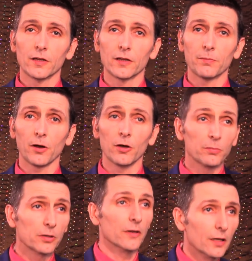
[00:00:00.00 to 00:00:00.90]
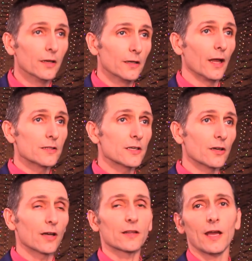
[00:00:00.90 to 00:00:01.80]
the Pope dancing
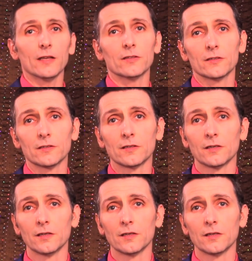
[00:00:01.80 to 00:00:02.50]
like that and